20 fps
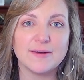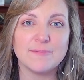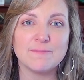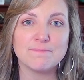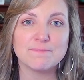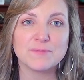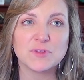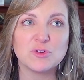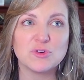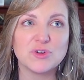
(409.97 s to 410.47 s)

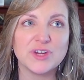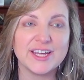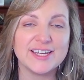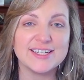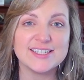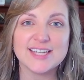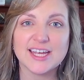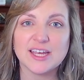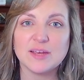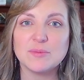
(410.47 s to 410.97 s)

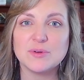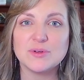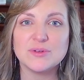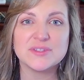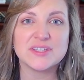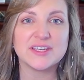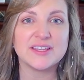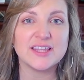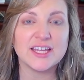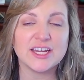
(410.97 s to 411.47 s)
create
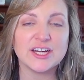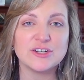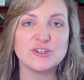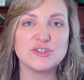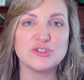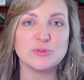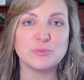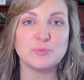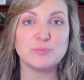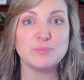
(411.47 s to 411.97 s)
tables in there
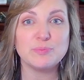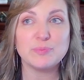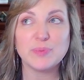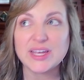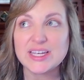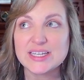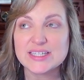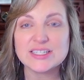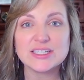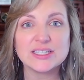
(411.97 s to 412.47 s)
to
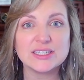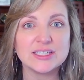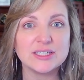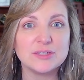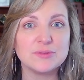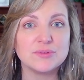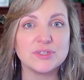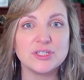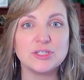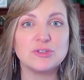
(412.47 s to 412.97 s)
basically
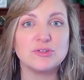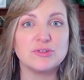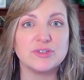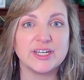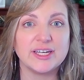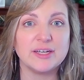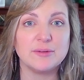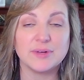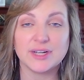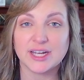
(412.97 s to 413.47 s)

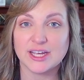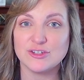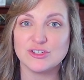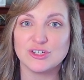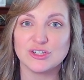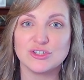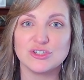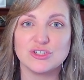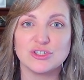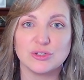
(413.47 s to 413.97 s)
recreate what I
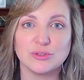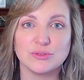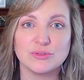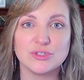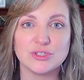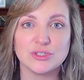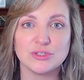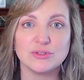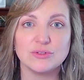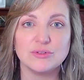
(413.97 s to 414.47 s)
just
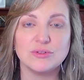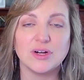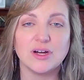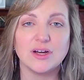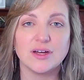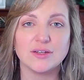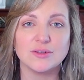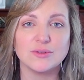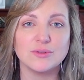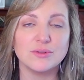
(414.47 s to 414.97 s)
showed you
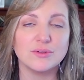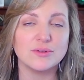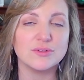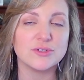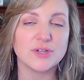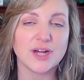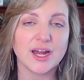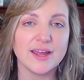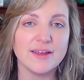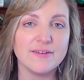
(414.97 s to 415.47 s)
on Google
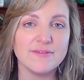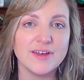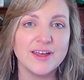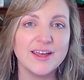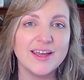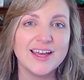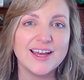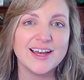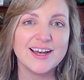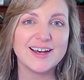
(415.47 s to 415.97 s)
Drive.
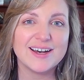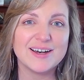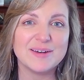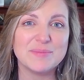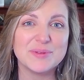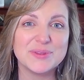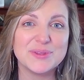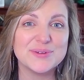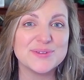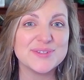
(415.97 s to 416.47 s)

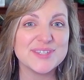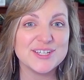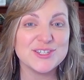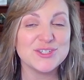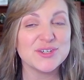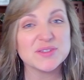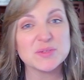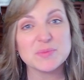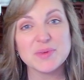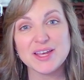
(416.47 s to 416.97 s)
But those things
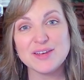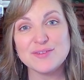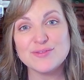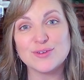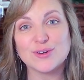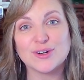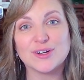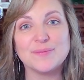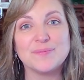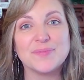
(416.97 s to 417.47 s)
you have to pay
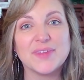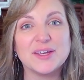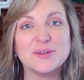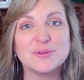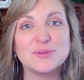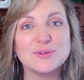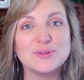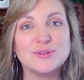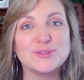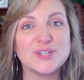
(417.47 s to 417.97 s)
for, and
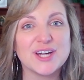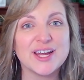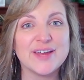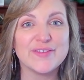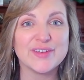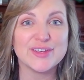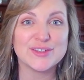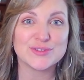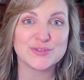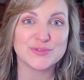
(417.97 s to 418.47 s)
Google Drive
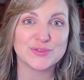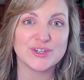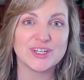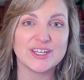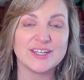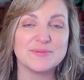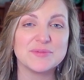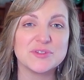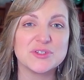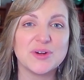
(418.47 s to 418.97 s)
is
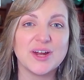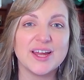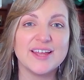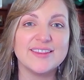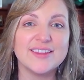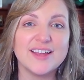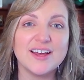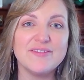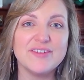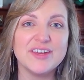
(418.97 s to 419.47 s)
free. So I
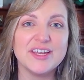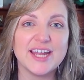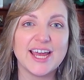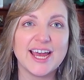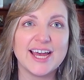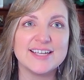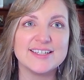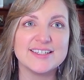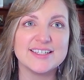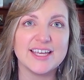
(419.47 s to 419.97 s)
love it
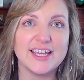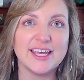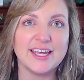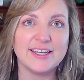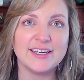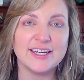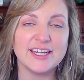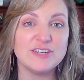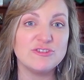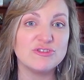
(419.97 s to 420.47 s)
as
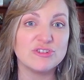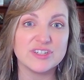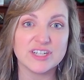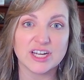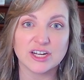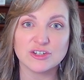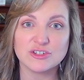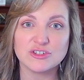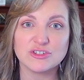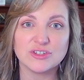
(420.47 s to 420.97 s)
an
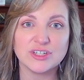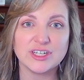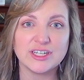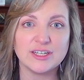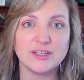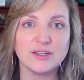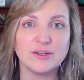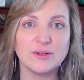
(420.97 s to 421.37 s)
introductory